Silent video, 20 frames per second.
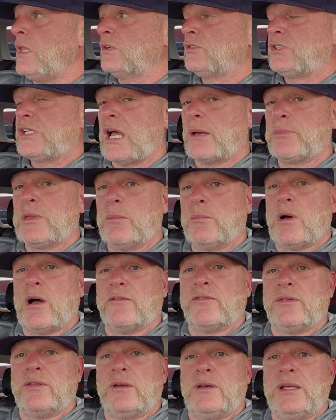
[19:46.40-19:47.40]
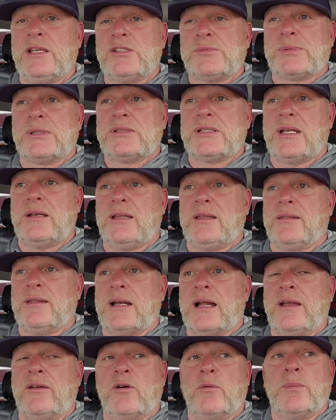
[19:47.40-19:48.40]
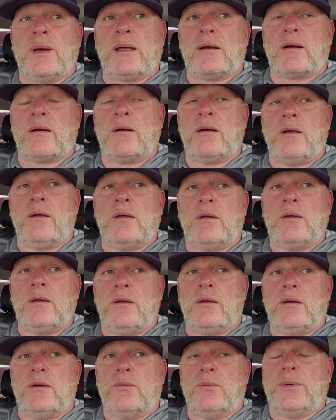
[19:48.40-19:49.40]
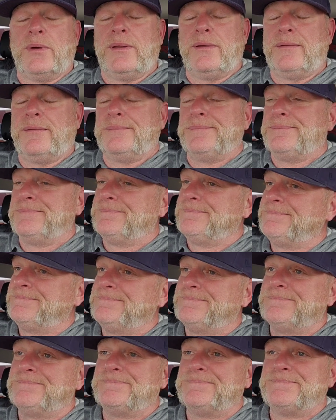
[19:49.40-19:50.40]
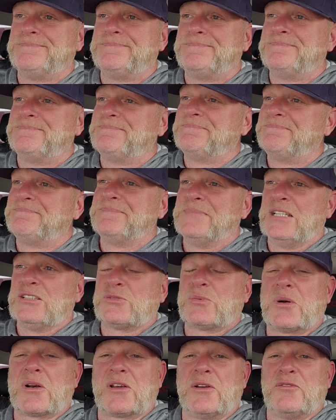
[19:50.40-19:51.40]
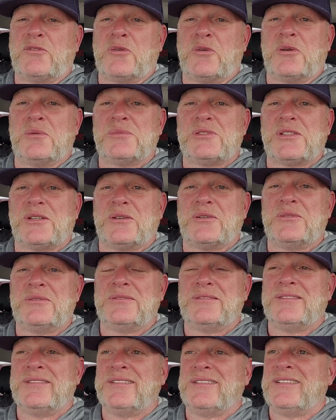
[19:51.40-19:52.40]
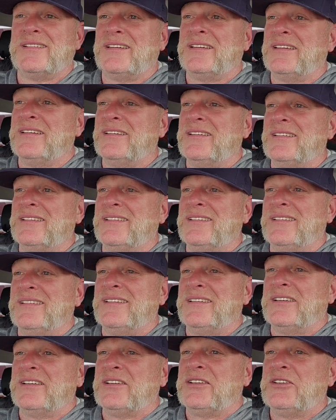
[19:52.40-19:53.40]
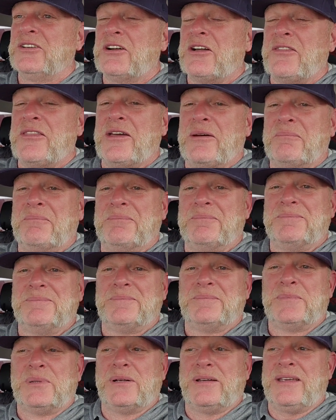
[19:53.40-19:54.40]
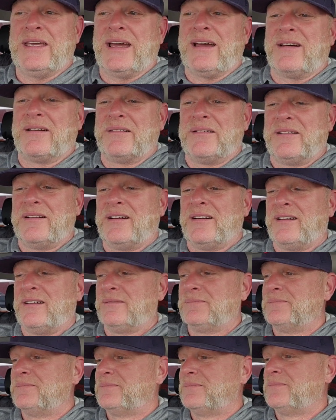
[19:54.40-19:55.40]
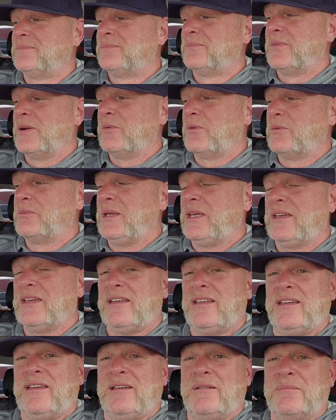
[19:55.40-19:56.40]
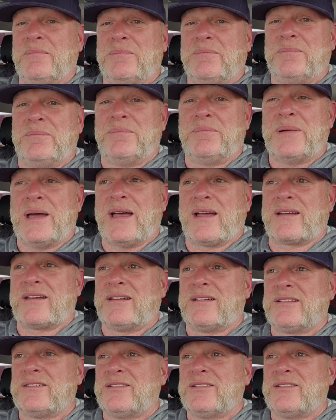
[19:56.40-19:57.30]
chop them off at the knees pretending that I know better when it's working for them. So good on them. But yeah, we will be getting back